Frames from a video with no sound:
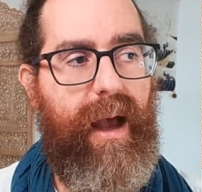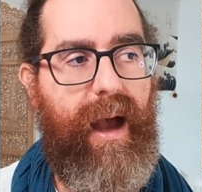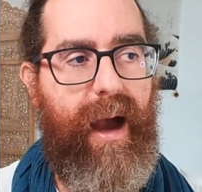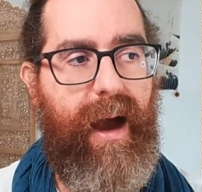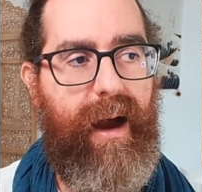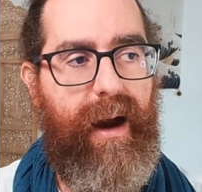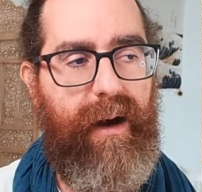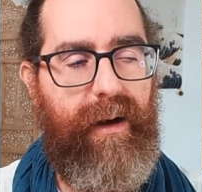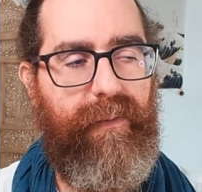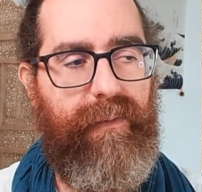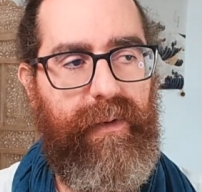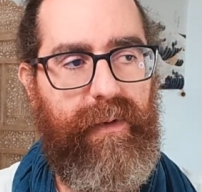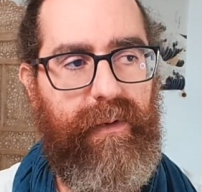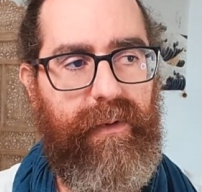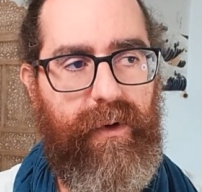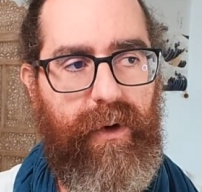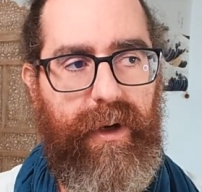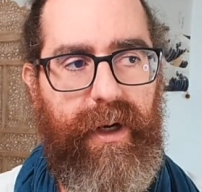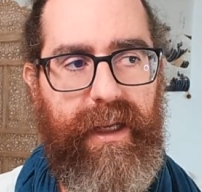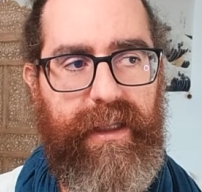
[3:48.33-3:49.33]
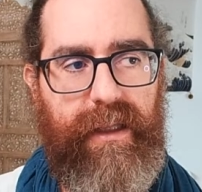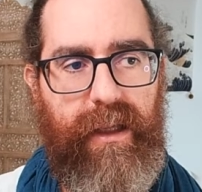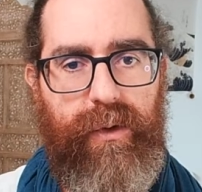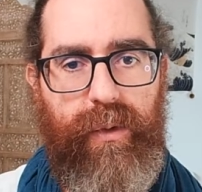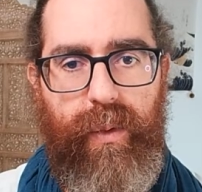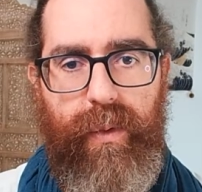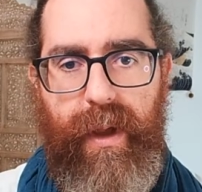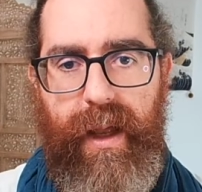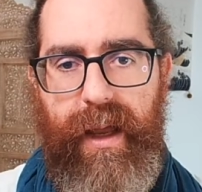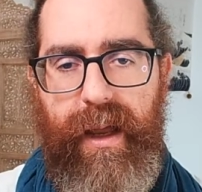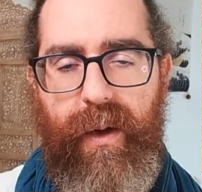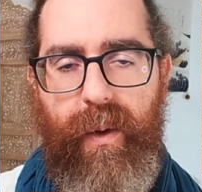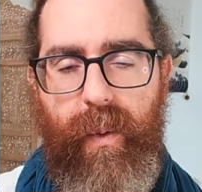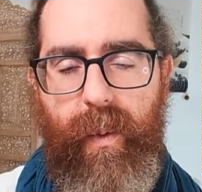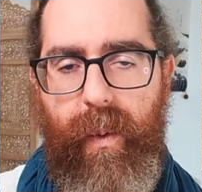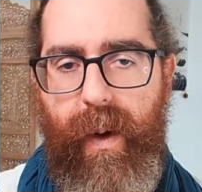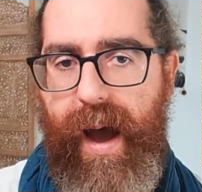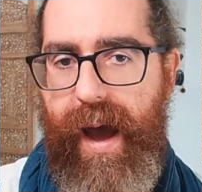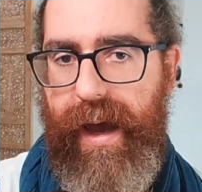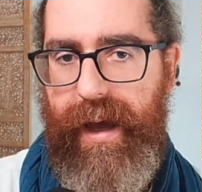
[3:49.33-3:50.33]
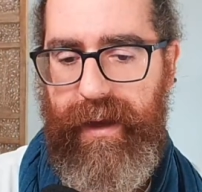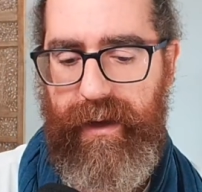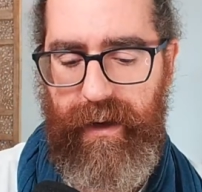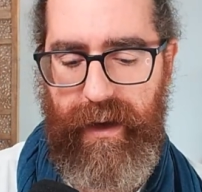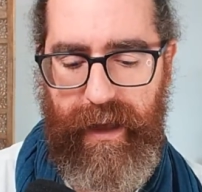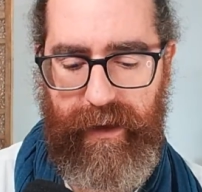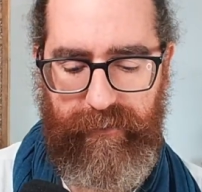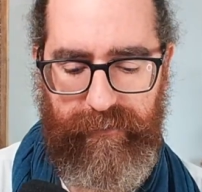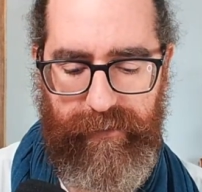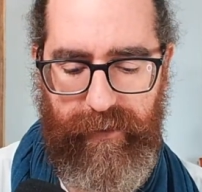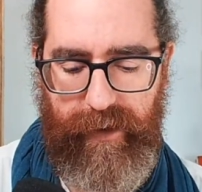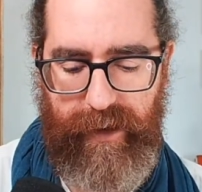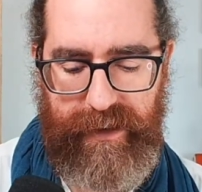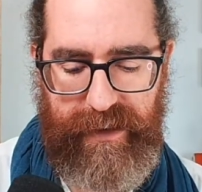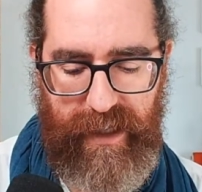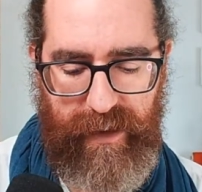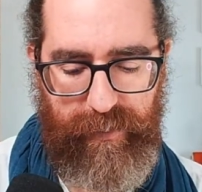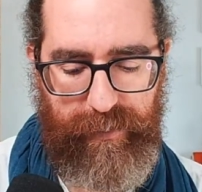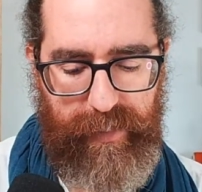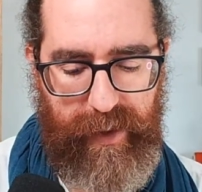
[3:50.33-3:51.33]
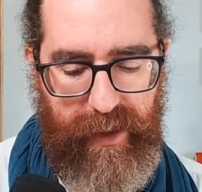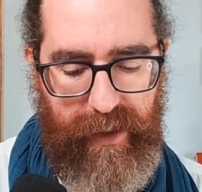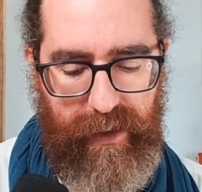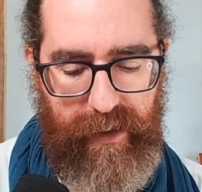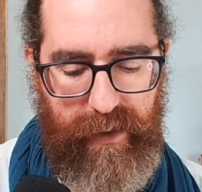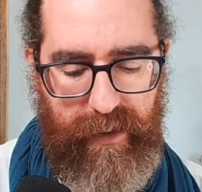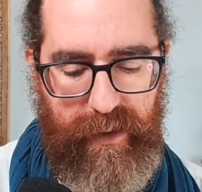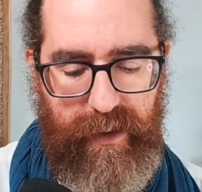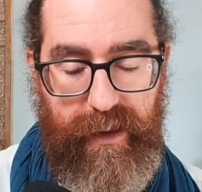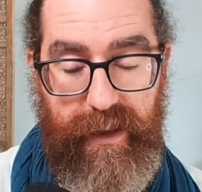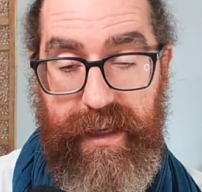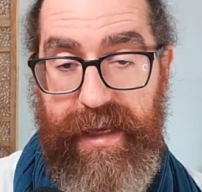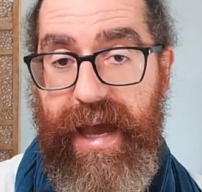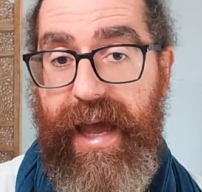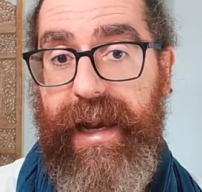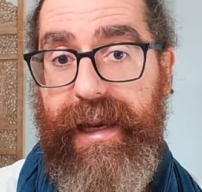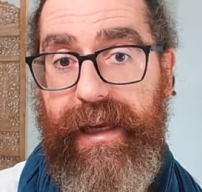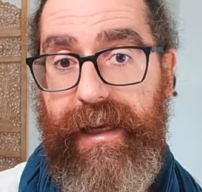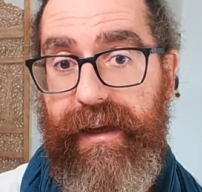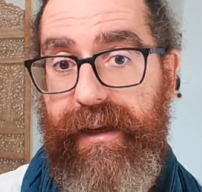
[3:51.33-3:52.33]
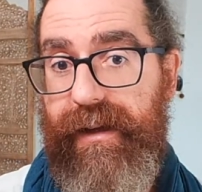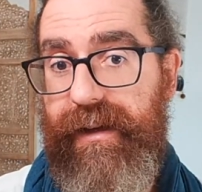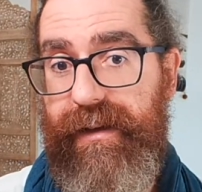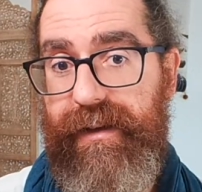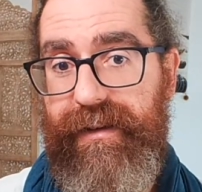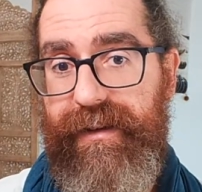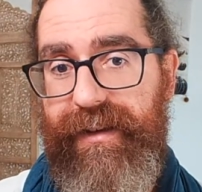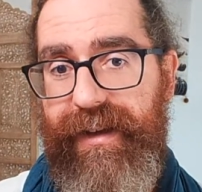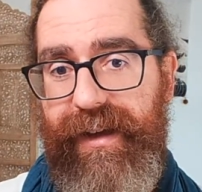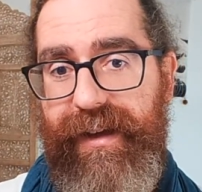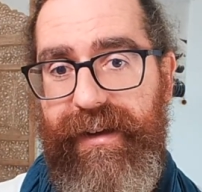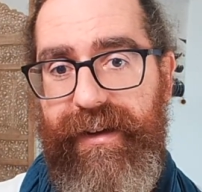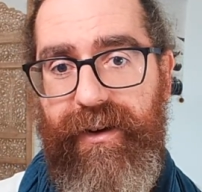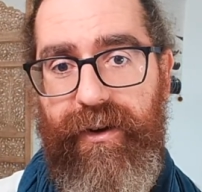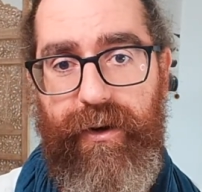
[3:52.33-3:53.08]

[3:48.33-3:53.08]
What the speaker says: are connected to the Y, like for example, yelling, yeah?